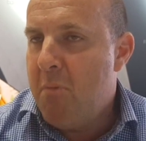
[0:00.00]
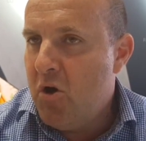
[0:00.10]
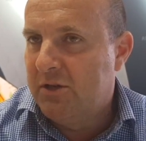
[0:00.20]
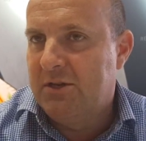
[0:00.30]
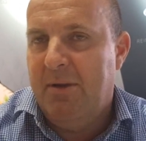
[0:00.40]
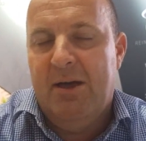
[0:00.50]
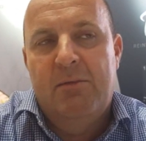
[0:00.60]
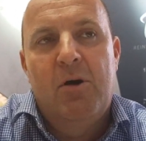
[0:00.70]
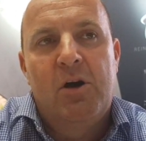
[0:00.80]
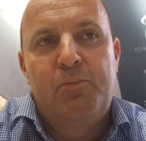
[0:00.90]
most about
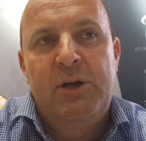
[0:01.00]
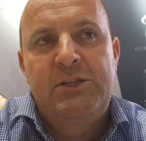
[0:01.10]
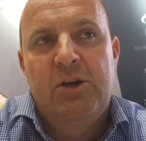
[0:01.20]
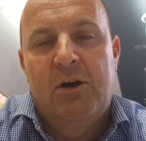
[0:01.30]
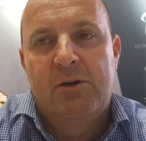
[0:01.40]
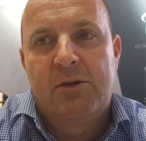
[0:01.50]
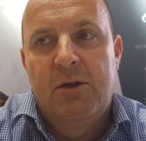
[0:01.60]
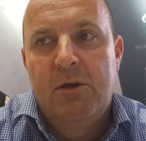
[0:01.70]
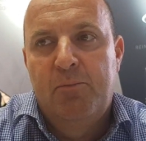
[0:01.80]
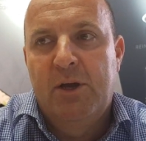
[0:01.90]
the Mark Pritchard
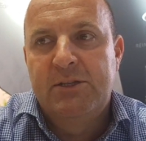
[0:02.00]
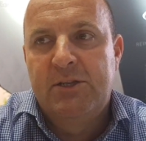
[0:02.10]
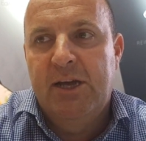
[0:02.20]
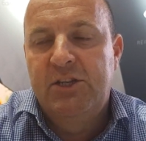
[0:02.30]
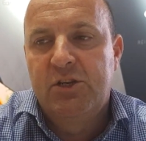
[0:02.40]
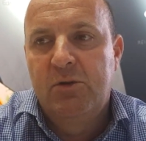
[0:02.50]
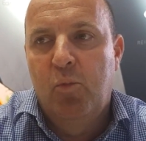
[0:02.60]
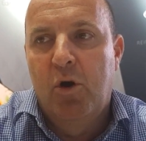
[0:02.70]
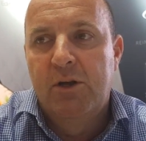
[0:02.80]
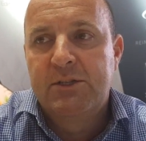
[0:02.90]

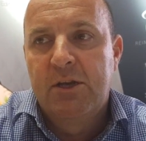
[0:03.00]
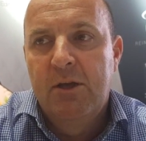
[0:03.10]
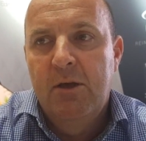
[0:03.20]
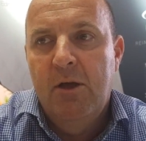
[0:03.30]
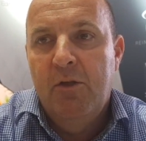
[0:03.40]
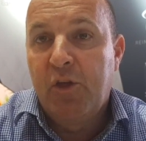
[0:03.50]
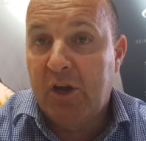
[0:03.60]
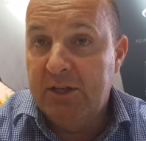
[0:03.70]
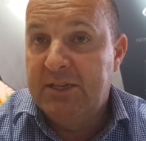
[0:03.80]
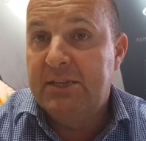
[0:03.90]
presentation was the
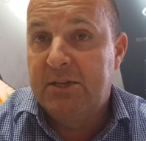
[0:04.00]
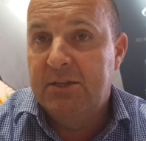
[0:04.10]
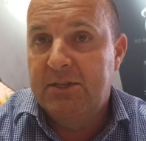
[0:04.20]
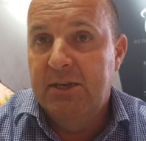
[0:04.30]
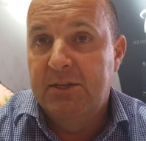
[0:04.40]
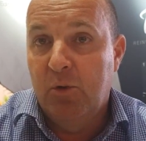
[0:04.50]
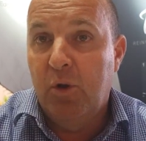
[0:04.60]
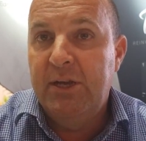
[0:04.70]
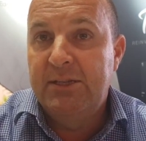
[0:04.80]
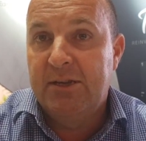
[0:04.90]
consistency. So
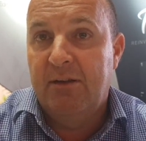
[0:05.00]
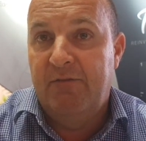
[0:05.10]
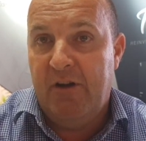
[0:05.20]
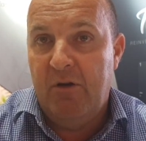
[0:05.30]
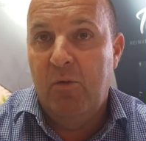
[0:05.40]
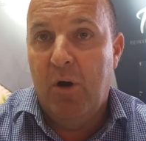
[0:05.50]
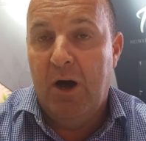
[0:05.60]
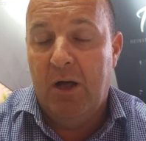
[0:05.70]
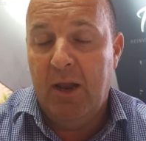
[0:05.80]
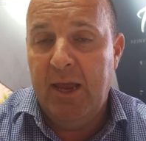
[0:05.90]
what he's done very
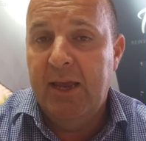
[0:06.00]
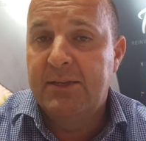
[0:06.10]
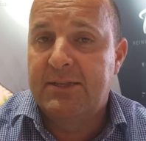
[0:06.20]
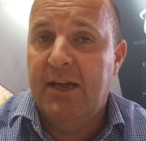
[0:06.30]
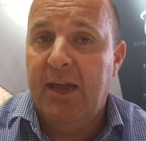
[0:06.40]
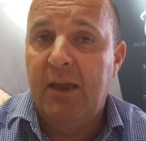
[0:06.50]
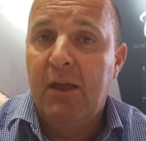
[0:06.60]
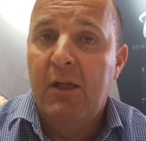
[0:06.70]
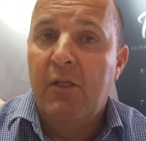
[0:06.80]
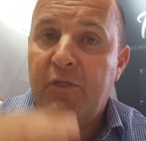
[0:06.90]
well is say,
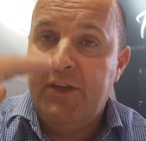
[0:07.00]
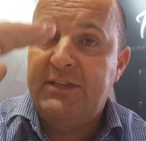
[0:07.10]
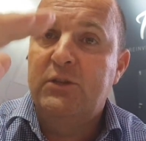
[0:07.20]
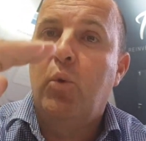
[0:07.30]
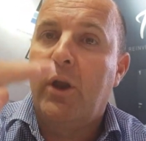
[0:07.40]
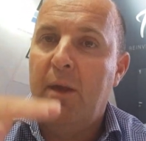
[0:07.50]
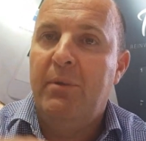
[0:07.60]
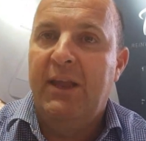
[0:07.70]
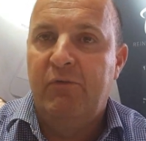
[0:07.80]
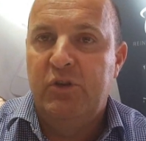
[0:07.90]
this is what I
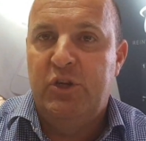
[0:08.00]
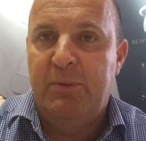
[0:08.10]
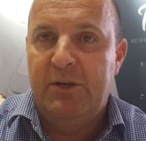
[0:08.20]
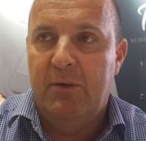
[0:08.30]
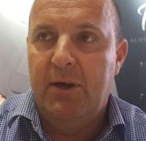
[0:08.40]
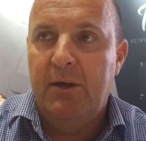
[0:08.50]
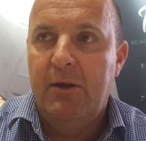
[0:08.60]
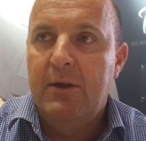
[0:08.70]
believe we should be doing.